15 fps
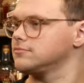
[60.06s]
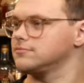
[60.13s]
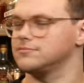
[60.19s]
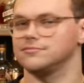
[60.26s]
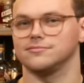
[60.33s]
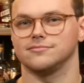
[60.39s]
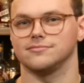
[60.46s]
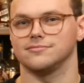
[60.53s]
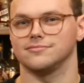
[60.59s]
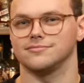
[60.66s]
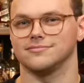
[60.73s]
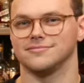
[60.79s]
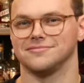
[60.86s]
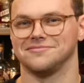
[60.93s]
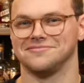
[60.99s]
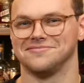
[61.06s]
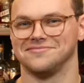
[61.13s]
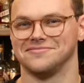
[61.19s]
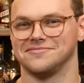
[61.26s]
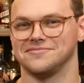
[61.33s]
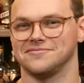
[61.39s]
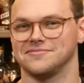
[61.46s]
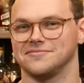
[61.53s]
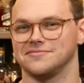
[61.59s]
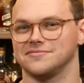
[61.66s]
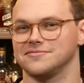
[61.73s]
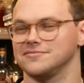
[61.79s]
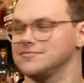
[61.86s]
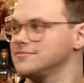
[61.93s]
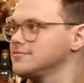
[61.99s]

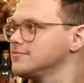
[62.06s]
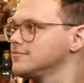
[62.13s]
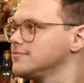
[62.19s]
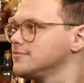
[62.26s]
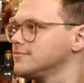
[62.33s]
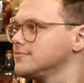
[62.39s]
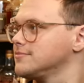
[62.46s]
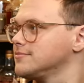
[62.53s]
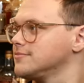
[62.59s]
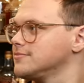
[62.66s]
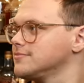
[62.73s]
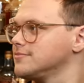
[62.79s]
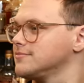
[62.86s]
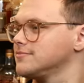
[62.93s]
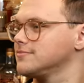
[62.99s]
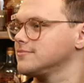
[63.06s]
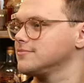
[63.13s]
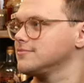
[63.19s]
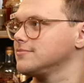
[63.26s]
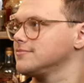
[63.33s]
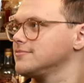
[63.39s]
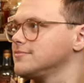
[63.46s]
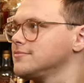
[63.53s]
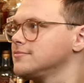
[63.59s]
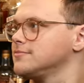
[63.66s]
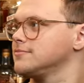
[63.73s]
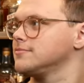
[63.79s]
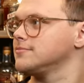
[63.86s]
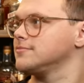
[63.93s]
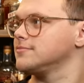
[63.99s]

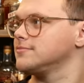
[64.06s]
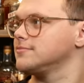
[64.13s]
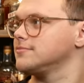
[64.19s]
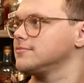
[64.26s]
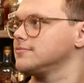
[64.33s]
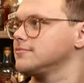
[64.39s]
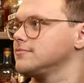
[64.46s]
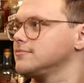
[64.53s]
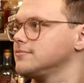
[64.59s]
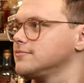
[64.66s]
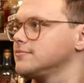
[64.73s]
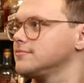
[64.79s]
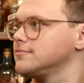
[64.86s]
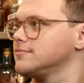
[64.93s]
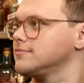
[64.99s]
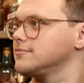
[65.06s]
The person shown says nothing.